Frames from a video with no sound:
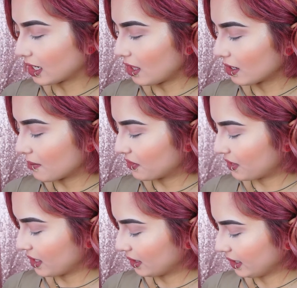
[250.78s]
color I'm
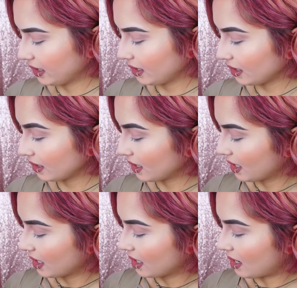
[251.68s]
thinking
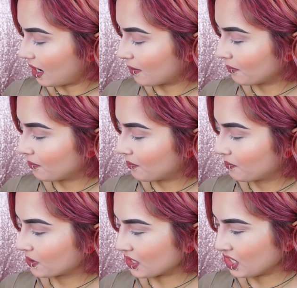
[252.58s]
I'm
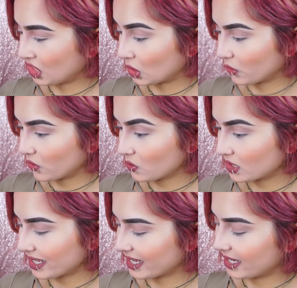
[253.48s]
gonna
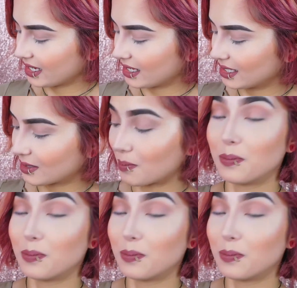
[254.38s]
use is